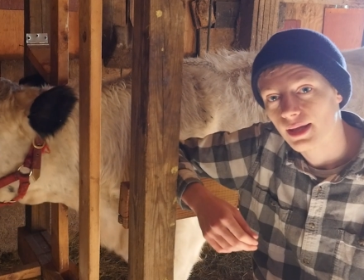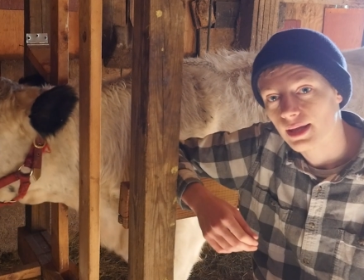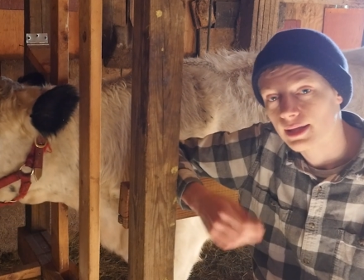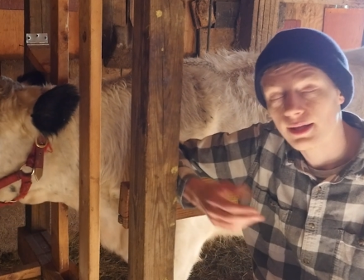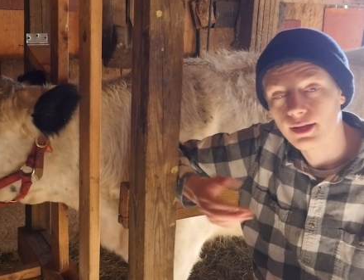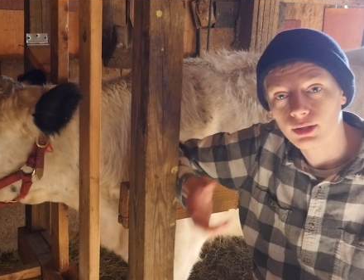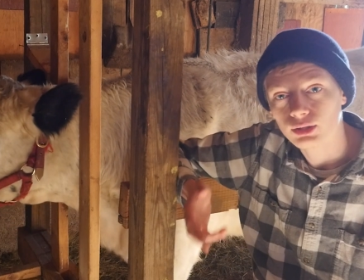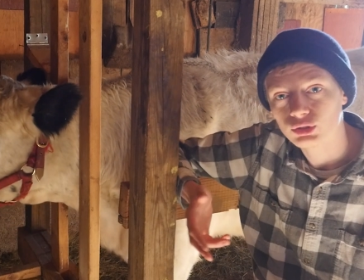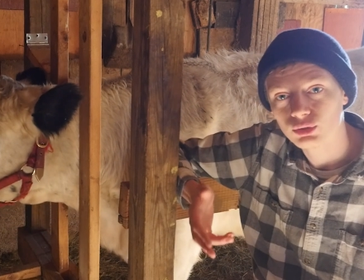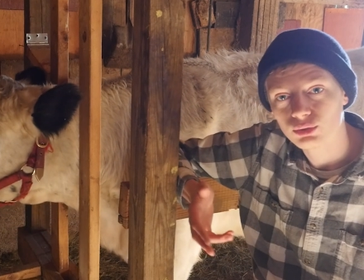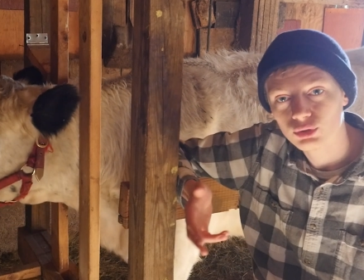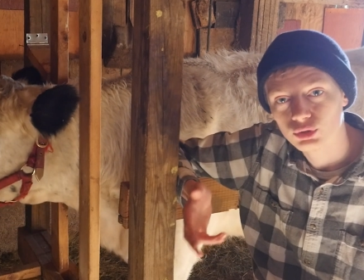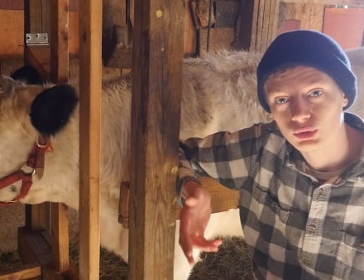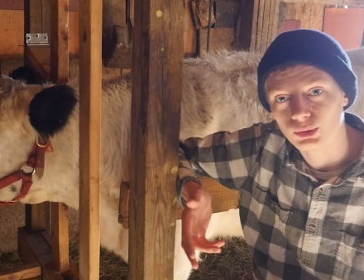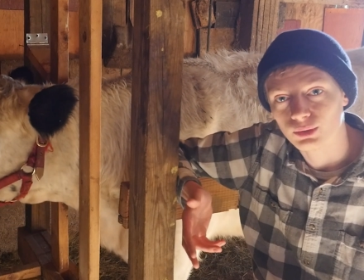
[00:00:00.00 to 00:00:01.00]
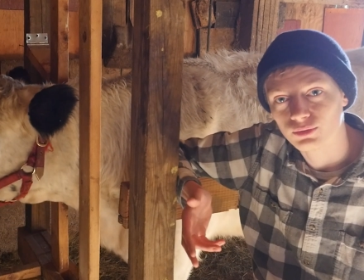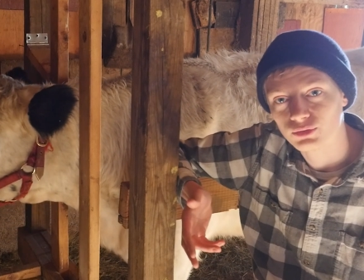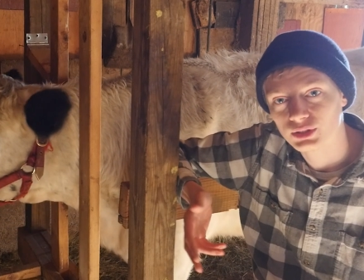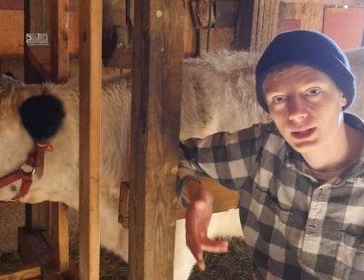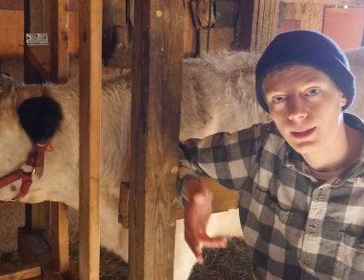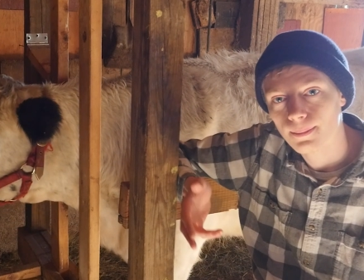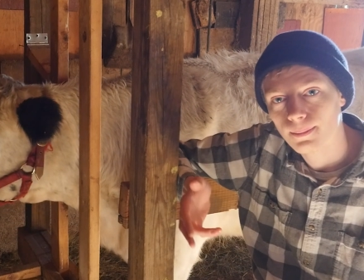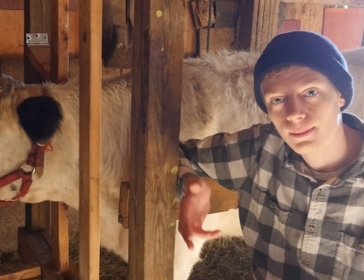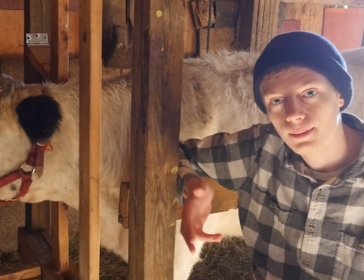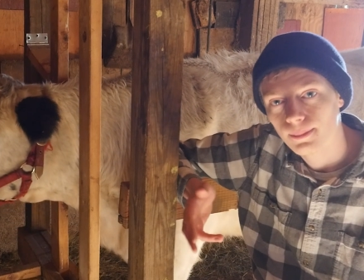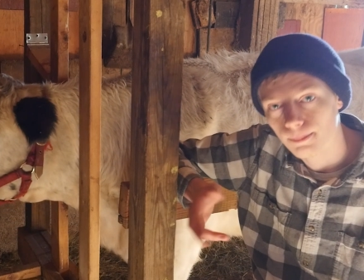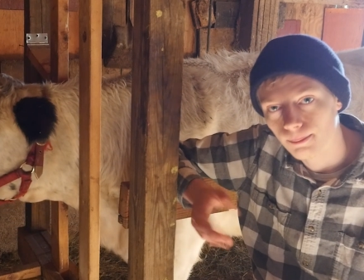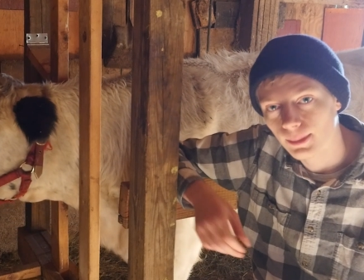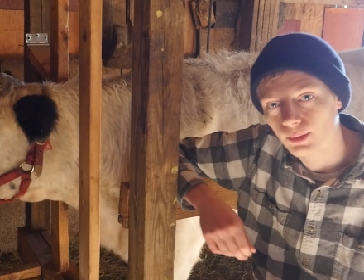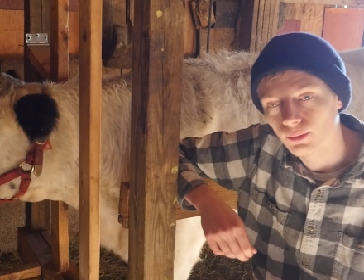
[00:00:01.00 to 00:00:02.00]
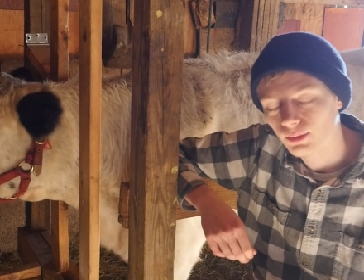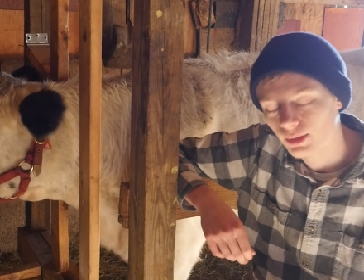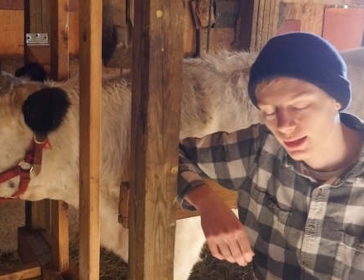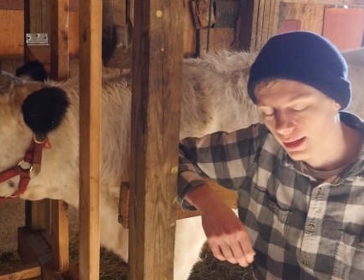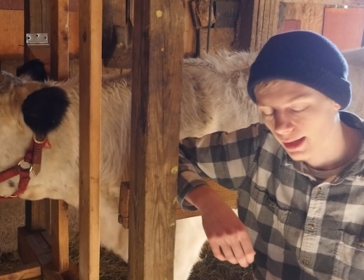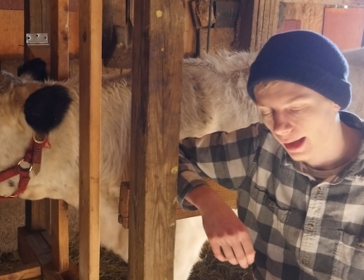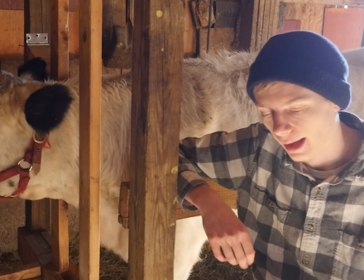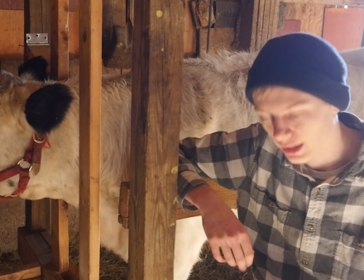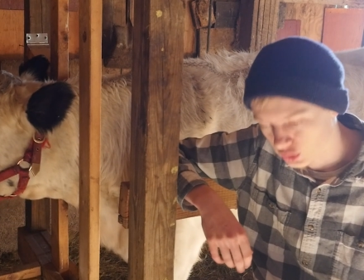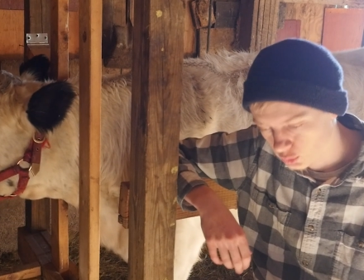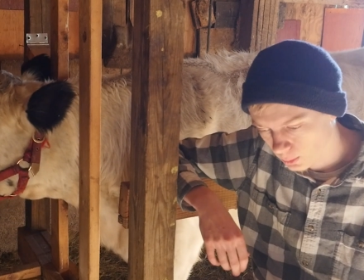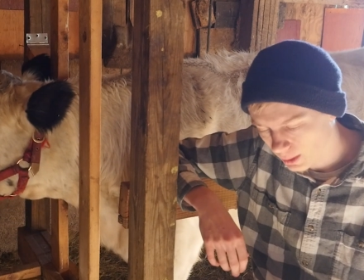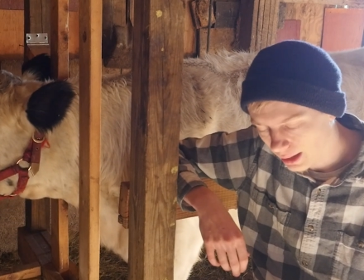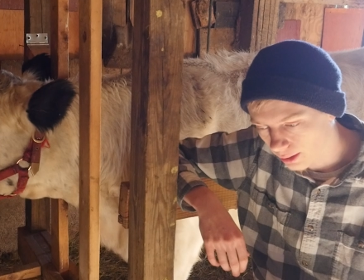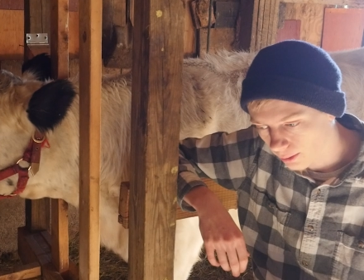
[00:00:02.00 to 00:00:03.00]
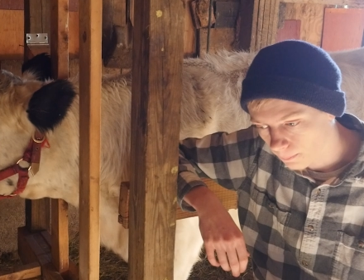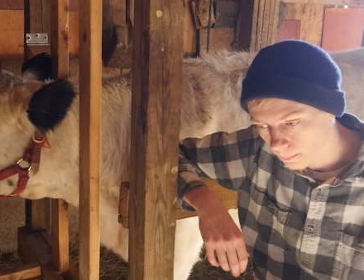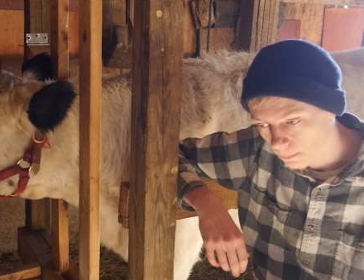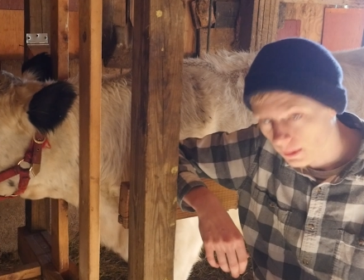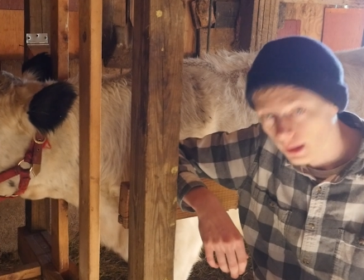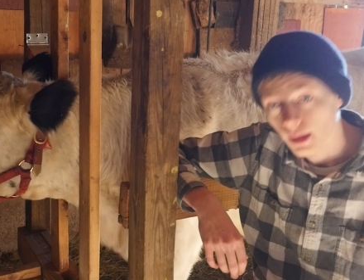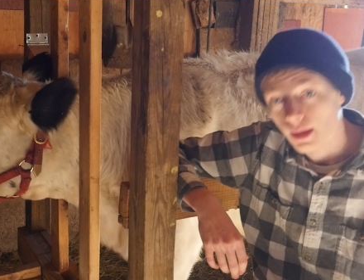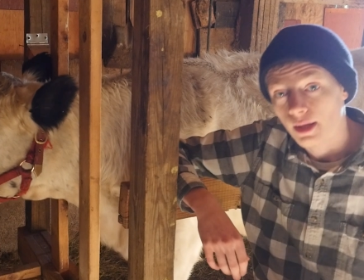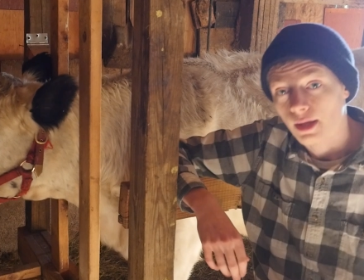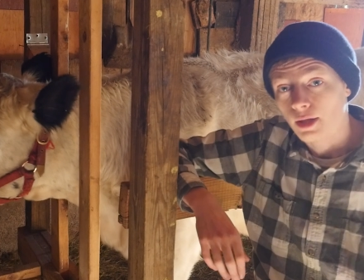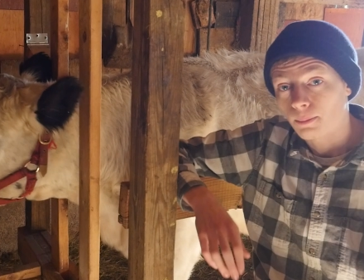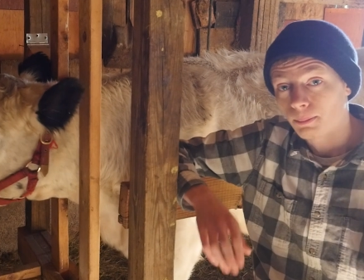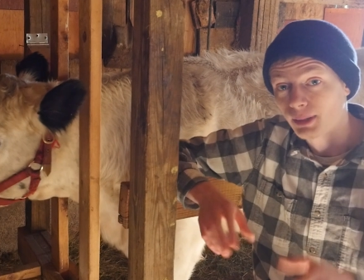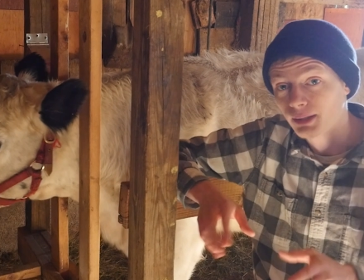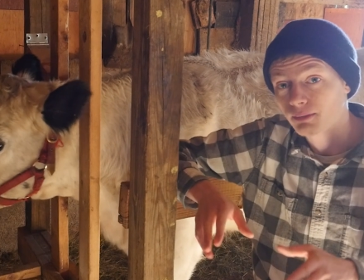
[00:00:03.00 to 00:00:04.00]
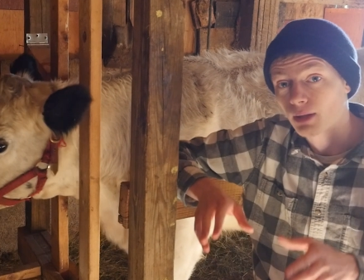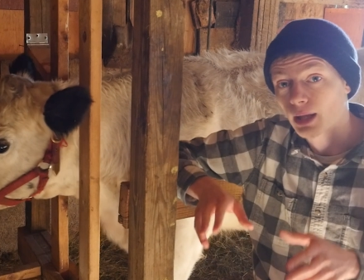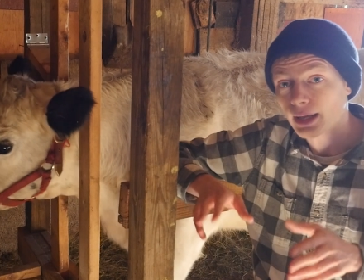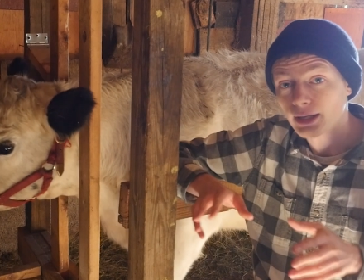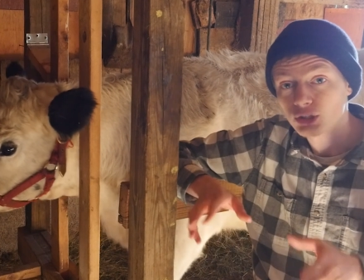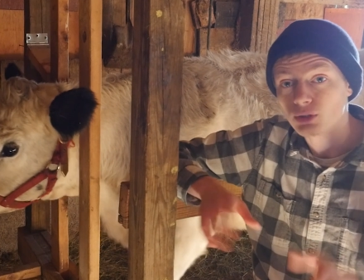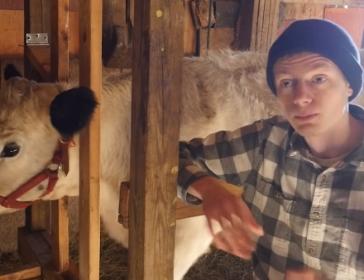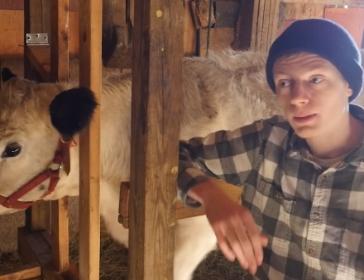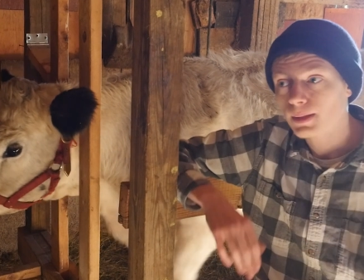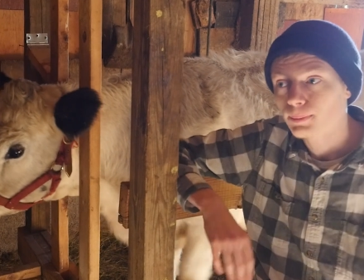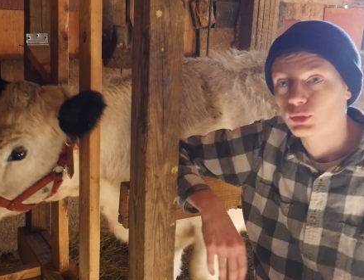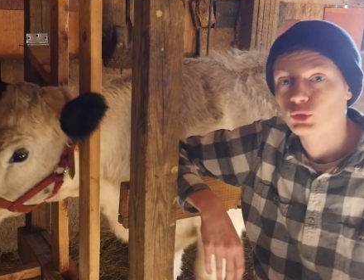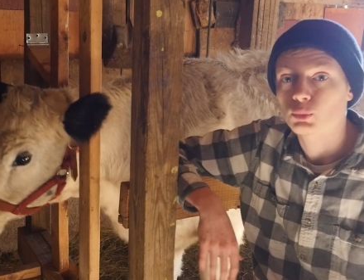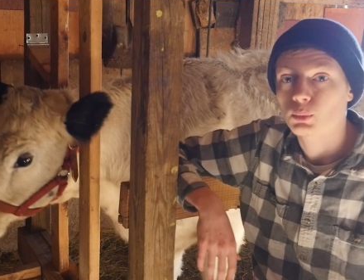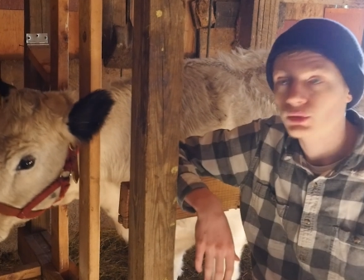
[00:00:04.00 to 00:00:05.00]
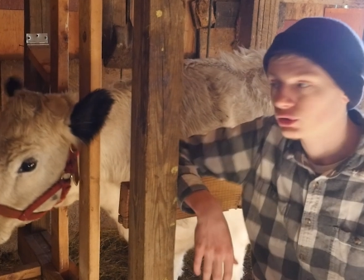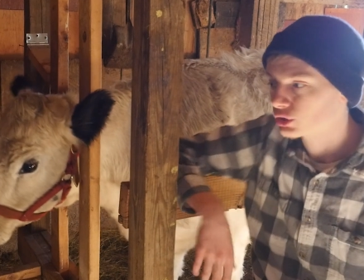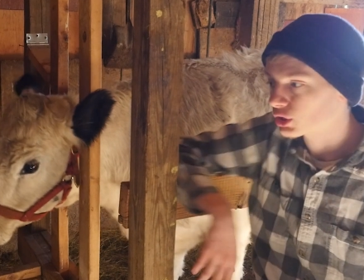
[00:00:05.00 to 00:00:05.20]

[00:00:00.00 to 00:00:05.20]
He also serves them milk as well. But ancient peoples weren't